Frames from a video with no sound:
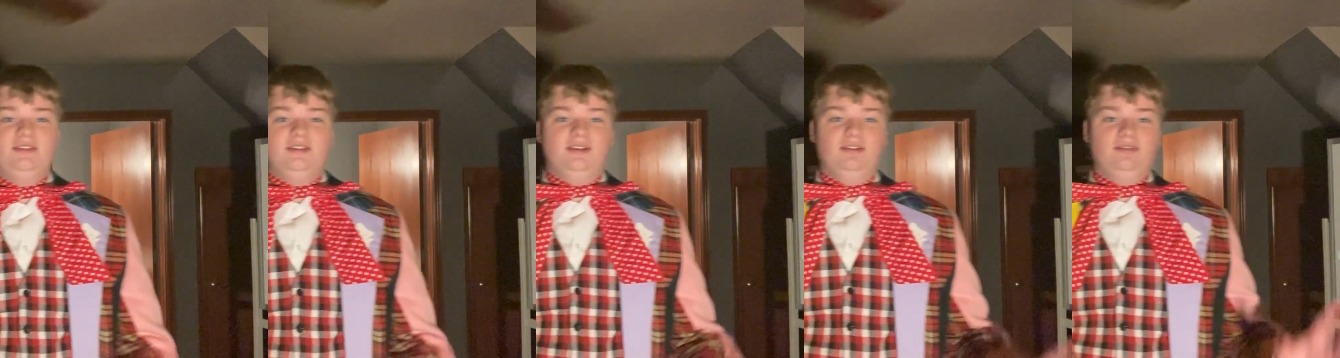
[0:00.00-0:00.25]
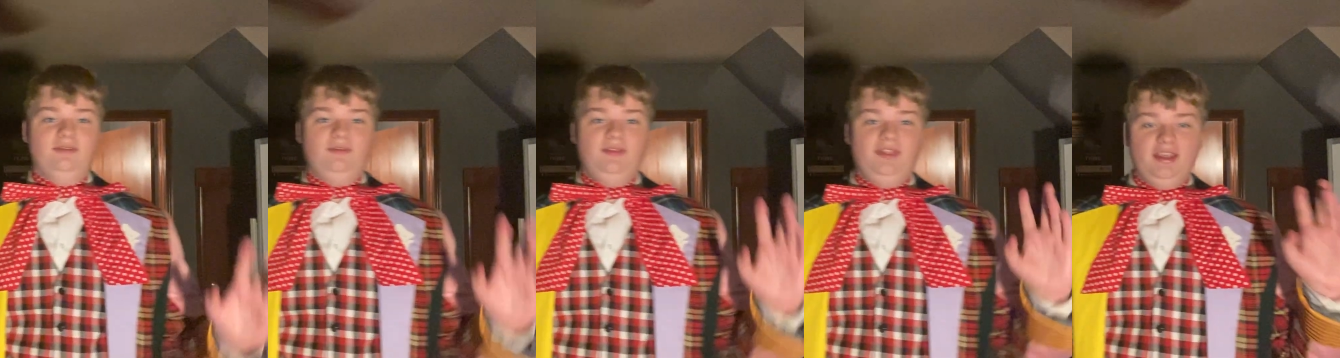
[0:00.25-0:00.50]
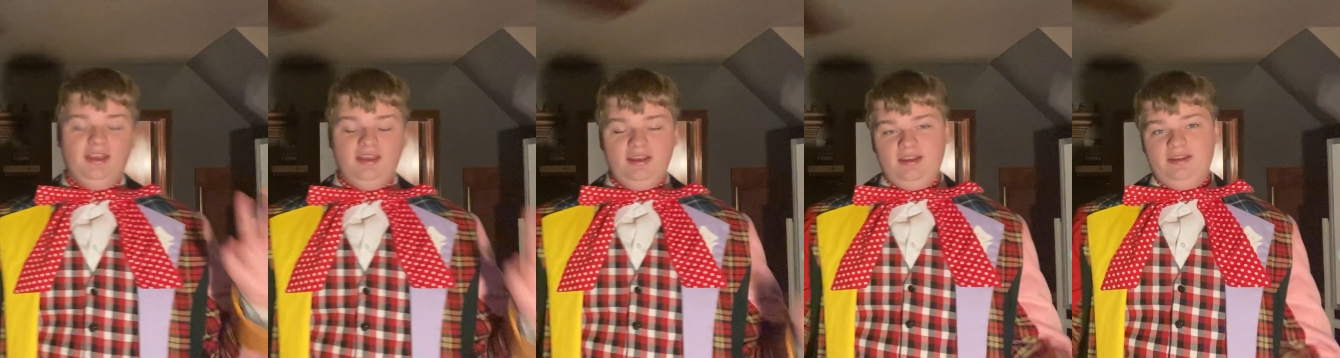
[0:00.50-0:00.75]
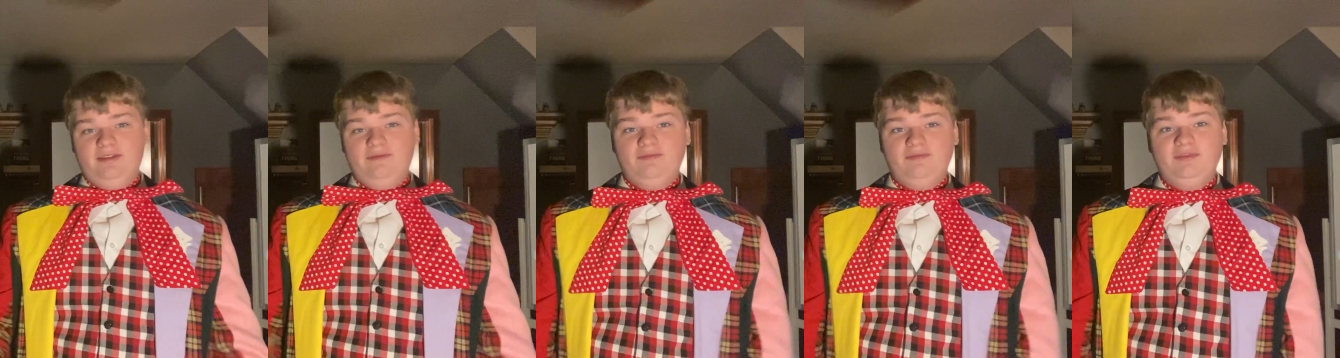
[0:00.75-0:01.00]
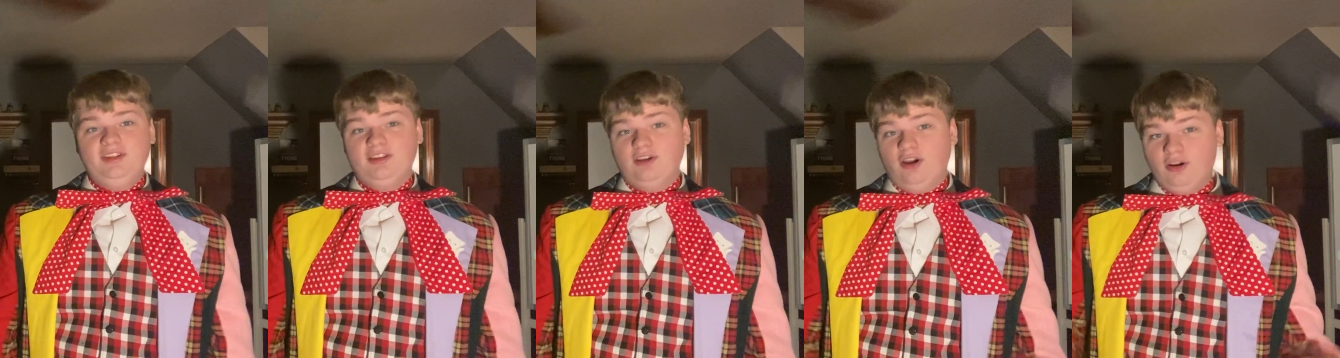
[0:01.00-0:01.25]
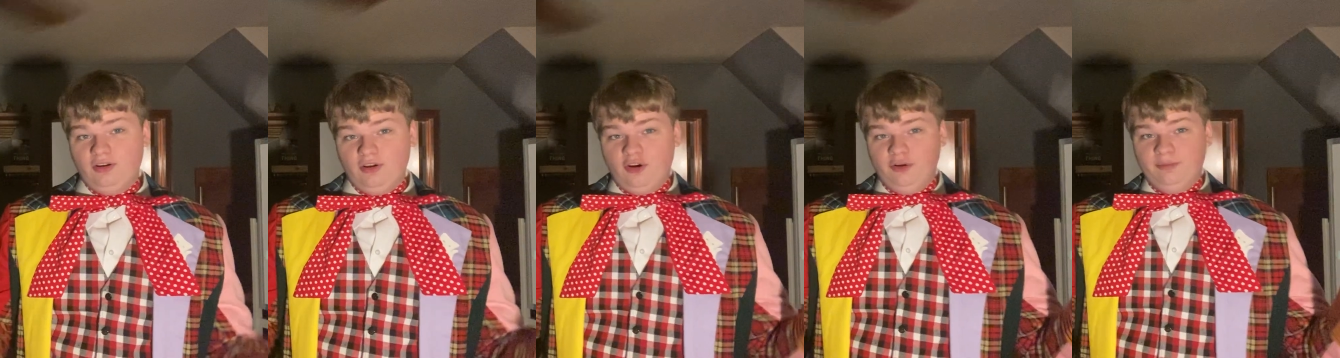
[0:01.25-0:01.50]
so
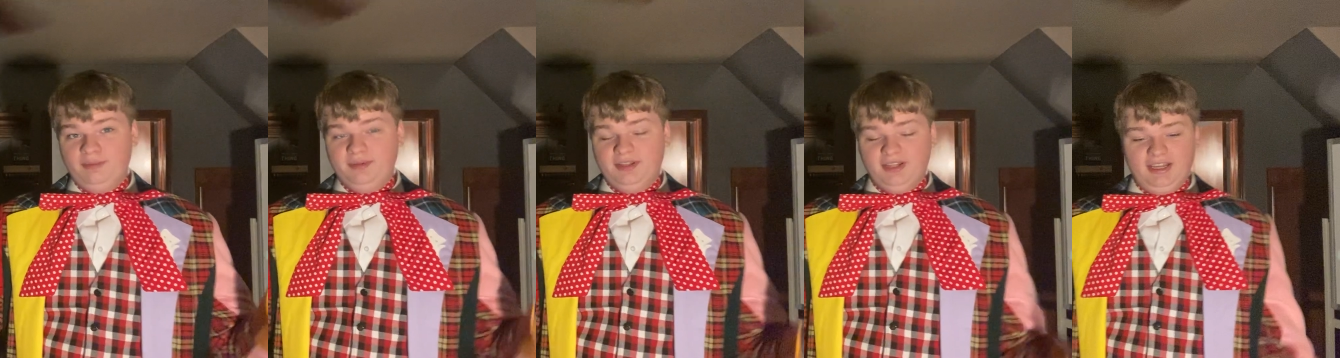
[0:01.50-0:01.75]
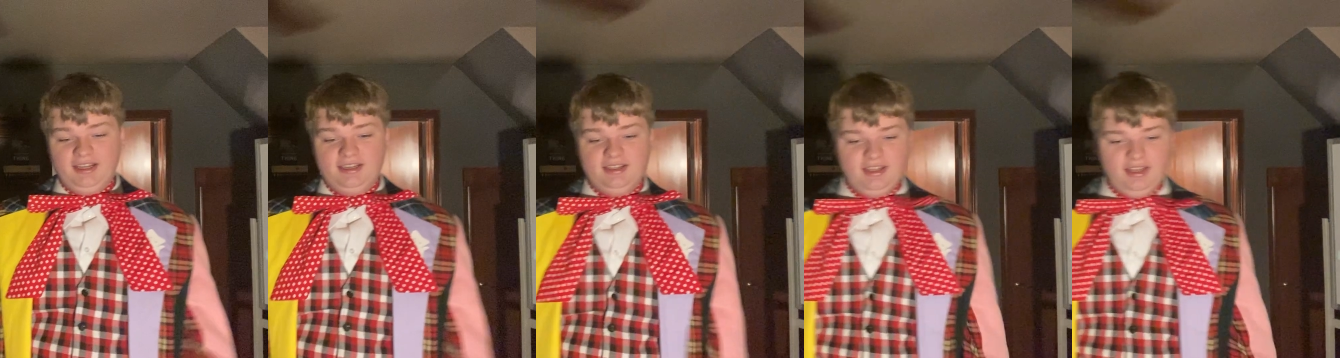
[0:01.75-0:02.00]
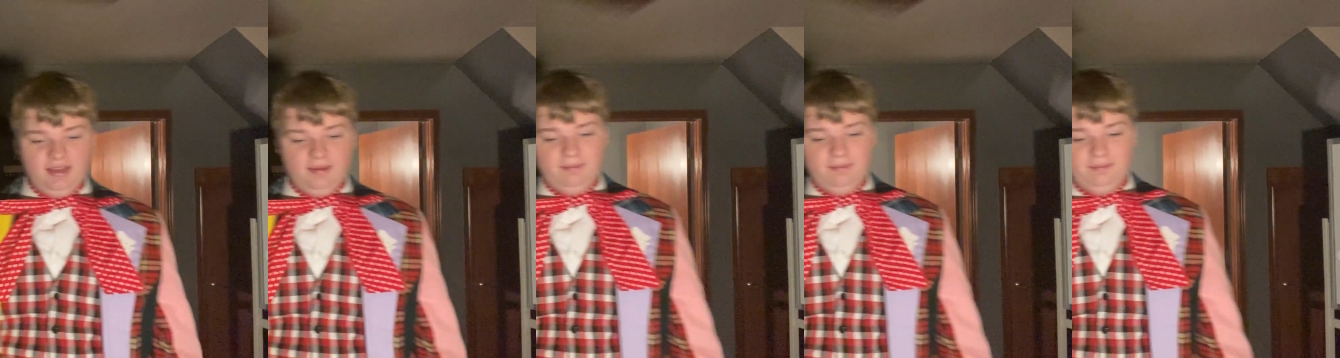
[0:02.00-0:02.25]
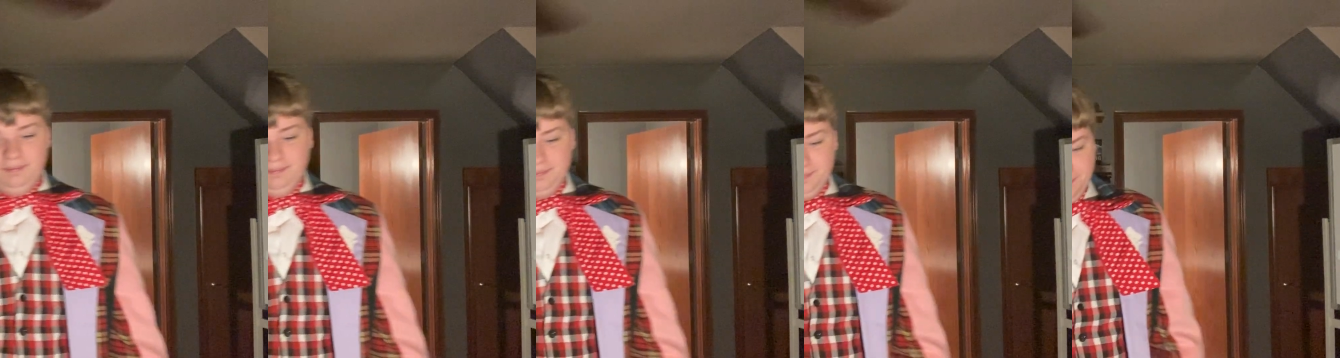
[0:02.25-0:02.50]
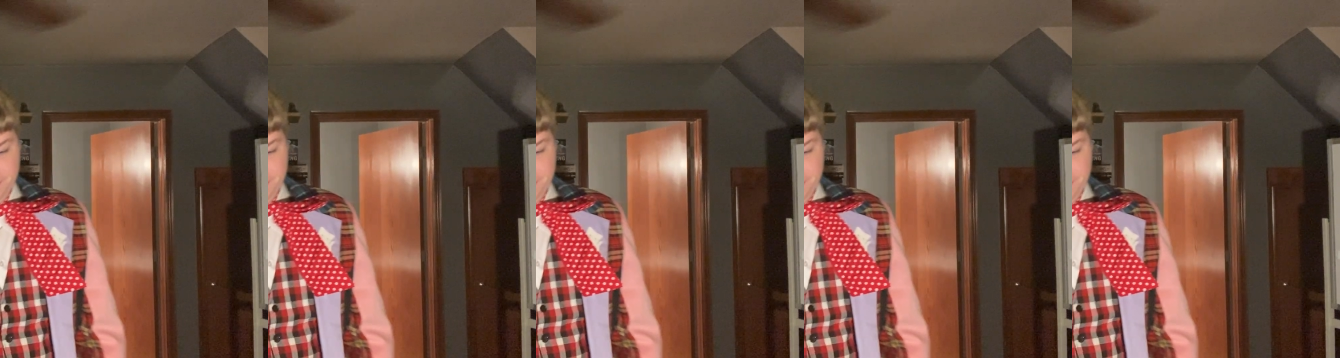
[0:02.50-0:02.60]
hope you liked them.